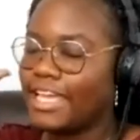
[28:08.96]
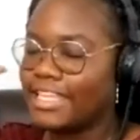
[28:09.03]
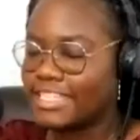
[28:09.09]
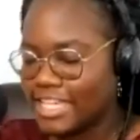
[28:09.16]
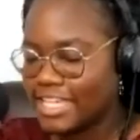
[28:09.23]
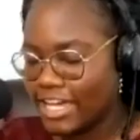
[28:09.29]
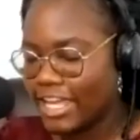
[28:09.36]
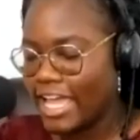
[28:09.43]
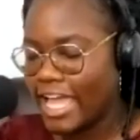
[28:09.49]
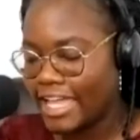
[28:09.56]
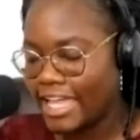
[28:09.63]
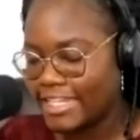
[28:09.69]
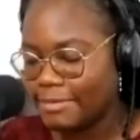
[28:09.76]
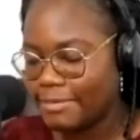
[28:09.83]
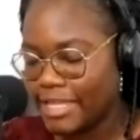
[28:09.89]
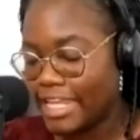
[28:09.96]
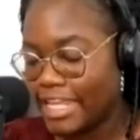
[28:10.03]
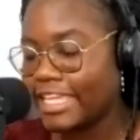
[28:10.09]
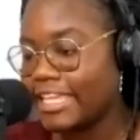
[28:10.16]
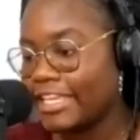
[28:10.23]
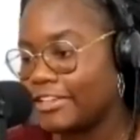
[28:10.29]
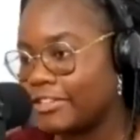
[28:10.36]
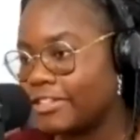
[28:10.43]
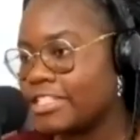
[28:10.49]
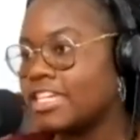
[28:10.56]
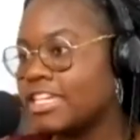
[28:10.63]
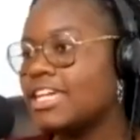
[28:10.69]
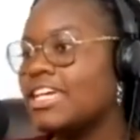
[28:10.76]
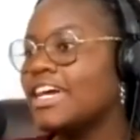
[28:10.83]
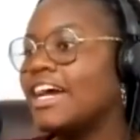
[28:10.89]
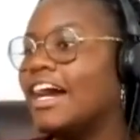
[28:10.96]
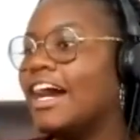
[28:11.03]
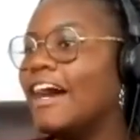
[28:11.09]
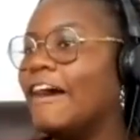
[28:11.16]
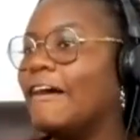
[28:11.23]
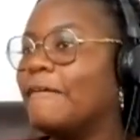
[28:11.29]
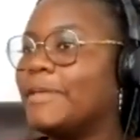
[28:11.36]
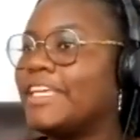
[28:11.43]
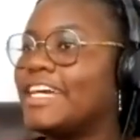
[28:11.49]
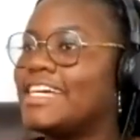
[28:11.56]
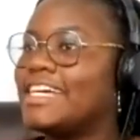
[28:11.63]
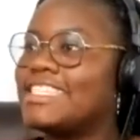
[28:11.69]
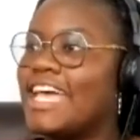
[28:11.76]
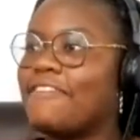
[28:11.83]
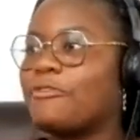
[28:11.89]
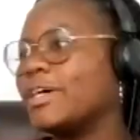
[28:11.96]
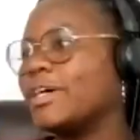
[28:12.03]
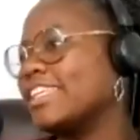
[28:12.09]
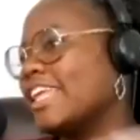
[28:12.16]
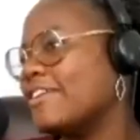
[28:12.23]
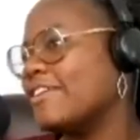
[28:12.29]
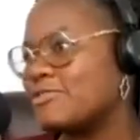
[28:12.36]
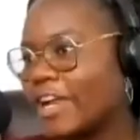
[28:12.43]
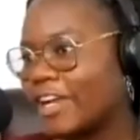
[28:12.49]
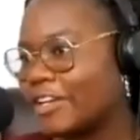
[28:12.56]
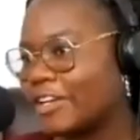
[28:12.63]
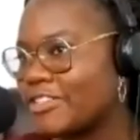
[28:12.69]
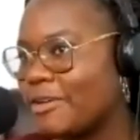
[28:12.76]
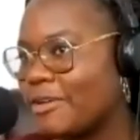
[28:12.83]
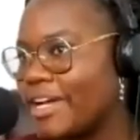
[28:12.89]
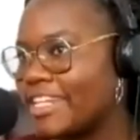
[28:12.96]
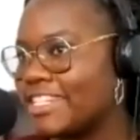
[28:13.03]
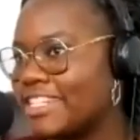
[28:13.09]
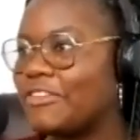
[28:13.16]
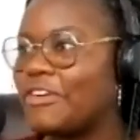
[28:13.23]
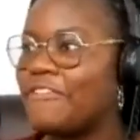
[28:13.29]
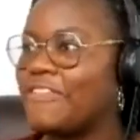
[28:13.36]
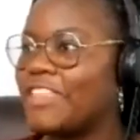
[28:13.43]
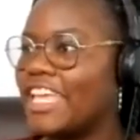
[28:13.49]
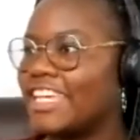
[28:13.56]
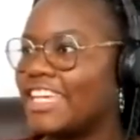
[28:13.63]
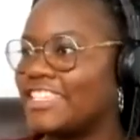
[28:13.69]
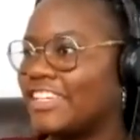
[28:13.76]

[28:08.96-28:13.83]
gonna end up getting killed, because everyone loves Wrecker so much. So I feel like that's a